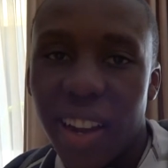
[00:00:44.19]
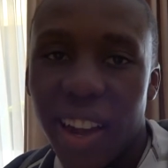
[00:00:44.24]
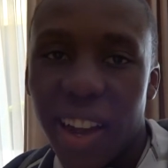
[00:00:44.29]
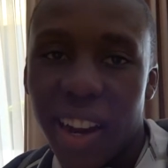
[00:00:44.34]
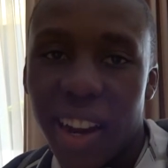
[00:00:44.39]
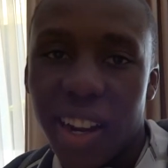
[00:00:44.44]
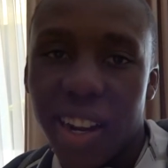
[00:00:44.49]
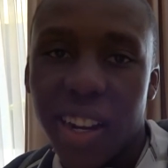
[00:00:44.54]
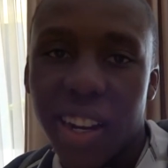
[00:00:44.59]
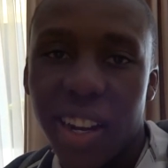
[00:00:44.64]

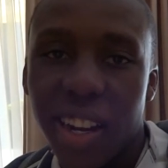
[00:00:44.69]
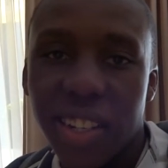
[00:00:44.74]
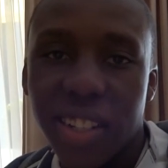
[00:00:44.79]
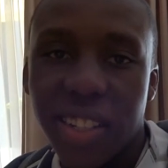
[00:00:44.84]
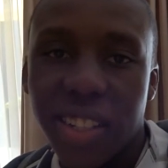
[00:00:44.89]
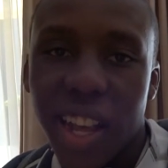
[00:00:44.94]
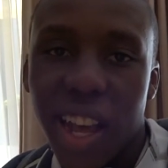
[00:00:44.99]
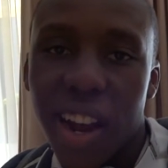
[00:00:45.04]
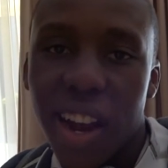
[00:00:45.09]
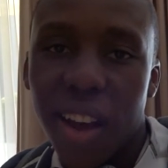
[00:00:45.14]
And I can
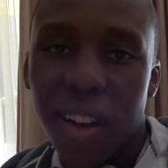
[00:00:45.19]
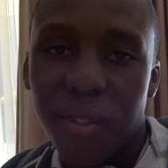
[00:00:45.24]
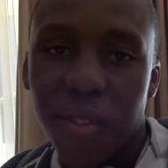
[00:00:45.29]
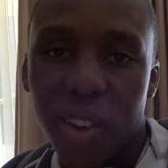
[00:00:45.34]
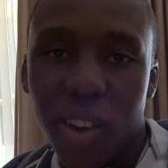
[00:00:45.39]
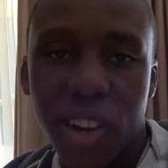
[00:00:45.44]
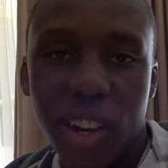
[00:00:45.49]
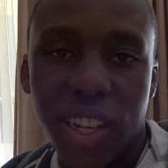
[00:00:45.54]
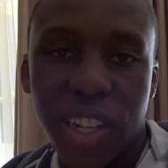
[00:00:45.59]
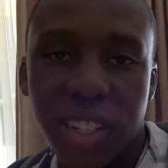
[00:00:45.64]
understand how
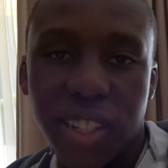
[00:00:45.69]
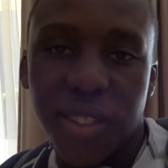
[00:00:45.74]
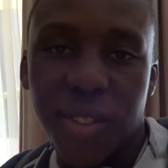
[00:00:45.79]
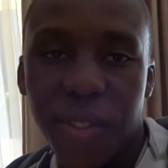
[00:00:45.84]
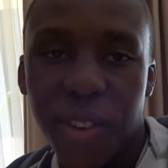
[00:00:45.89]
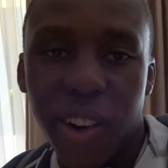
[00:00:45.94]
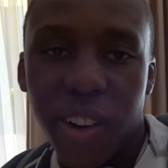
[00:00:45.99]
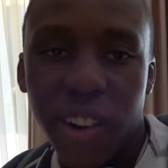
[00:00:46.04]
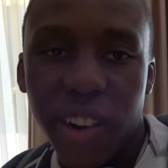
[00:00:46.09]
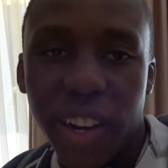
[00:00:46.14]
vlogging is a
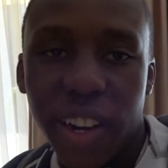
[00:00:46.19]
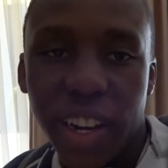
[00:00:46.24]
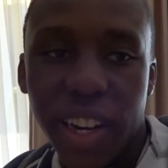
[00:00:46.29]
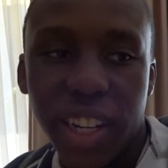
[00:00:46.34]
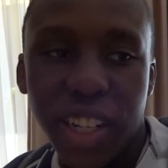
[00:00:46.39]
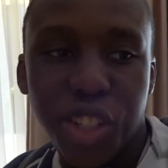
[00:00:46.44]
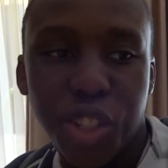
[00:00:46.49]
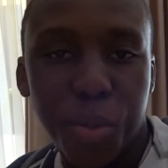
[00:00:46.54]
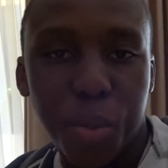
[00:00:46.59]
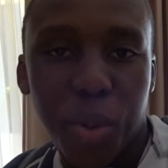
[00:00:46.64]
very
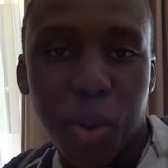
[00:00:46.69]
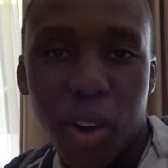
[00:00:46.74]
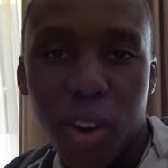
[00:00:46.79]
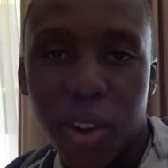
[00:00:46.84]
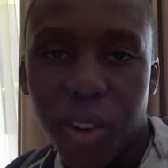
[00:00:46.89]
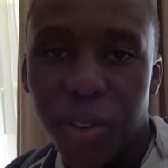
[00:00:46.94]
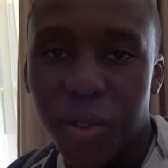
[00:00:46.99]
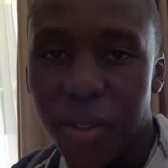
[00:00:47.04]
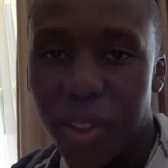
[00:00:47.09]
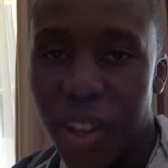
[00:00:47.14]
niche
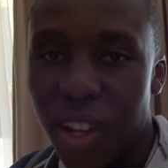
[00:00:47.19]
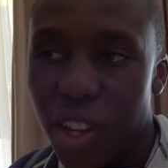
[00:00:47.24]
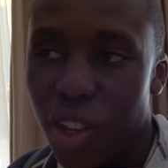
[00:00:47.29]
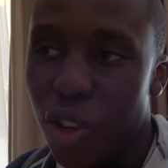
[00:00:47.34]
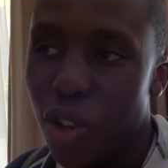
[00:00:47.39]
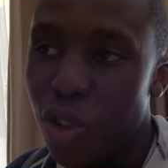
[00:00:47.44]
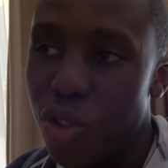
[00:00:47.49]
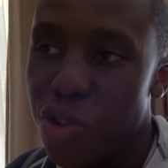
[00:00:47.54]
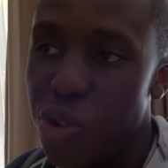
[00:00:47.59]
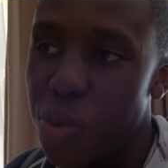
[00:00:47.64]
part of the
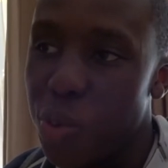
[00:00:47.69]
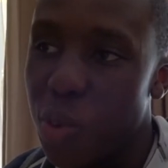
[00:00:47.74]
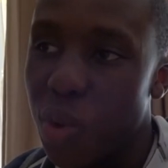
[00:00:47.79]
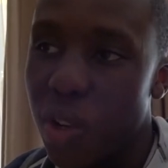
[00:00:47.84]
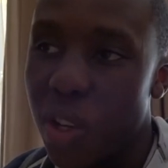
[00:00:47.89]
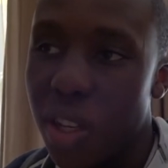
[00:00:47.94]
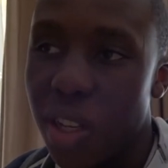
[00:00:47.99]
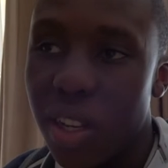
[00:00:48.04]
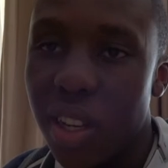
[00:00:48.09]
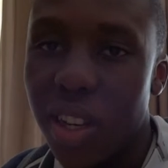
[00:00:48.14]
YouTube
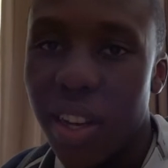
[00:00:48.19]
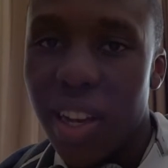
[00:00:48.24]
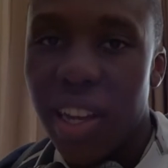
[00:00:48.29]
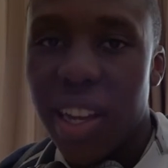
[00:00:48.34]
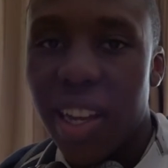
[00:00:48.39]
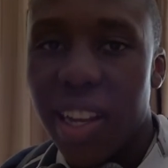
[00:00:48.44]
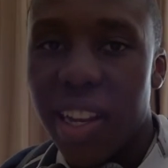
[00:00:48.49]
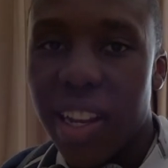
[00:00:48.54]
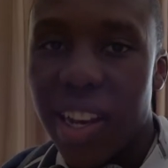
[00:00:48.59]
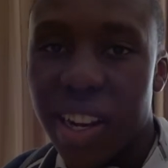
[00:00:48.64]
world.
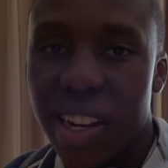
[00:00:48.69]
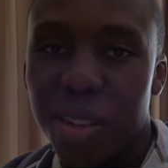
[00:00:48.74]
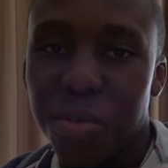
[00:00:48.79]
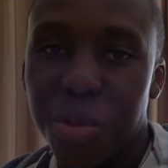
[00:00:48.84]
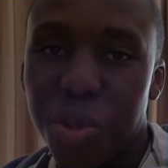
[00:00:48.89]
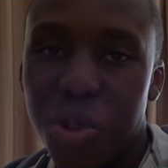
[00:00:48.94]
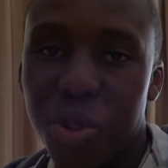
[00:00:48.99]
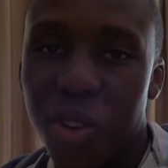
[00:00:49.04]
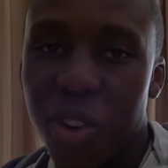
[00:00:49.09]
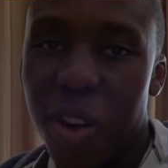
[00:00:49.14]
Like,
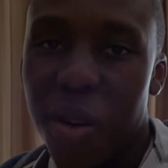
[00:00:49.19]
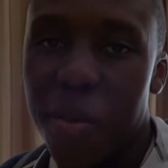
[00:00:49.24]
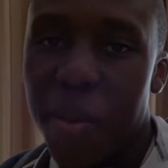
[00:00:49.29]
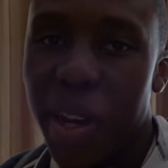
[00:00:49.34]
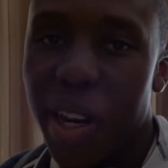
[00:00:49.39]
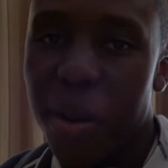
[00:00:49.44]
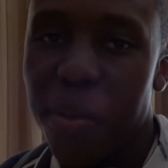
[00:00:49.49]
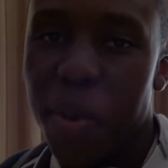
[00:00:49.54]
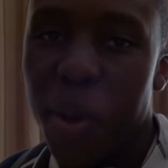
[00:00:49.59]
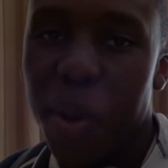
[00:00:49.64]
I'm sure not
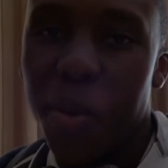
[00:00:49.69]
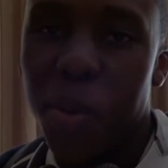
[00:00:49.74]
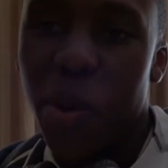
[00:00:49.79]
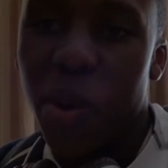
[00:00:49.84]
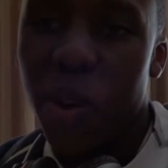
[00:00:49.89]
many people